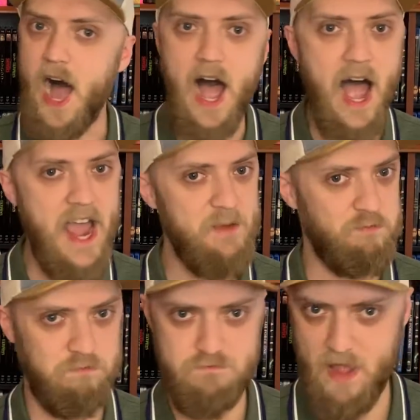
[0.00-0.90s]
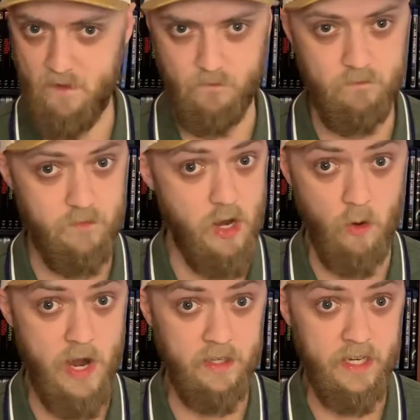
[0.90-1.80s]
I have
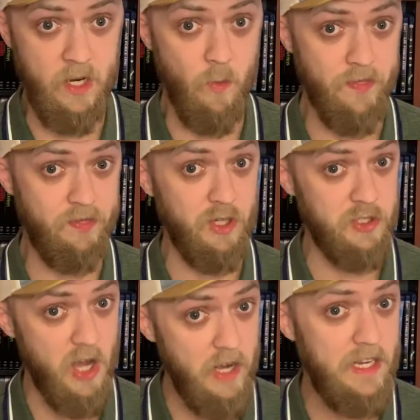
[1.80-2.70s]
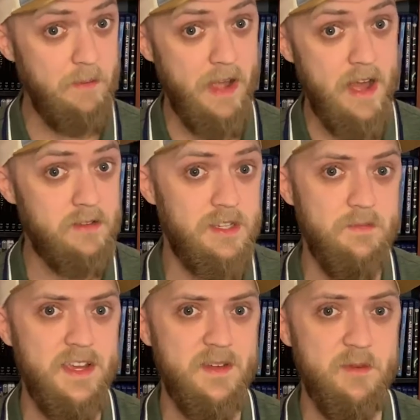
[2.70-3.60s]
no idea what they're talking about. To
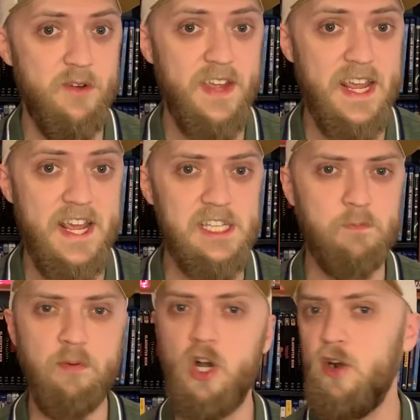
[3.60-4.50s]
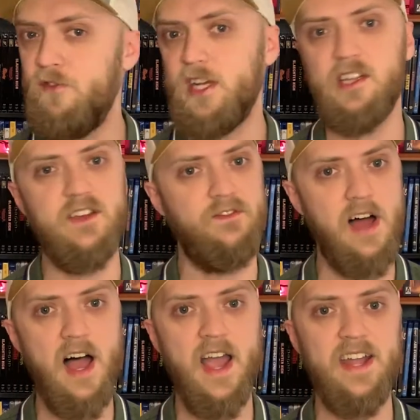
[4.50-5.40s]
me, the movie is perfectly
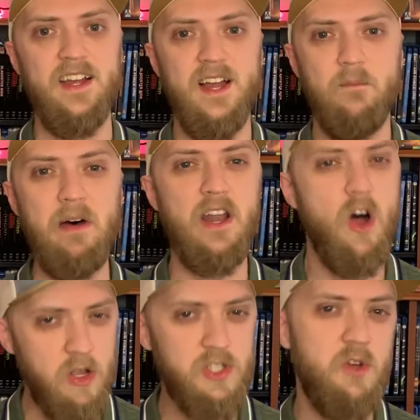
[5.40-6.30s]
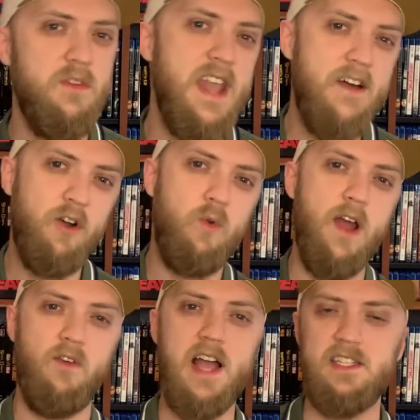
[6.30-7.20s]
fine, but also never
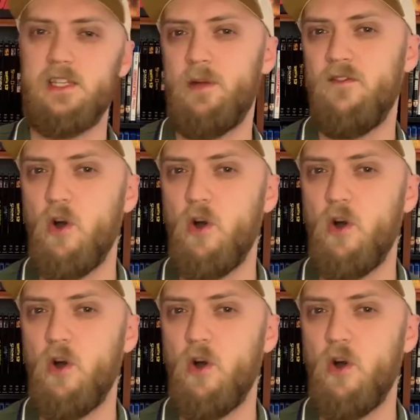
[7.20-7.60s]
quite rises above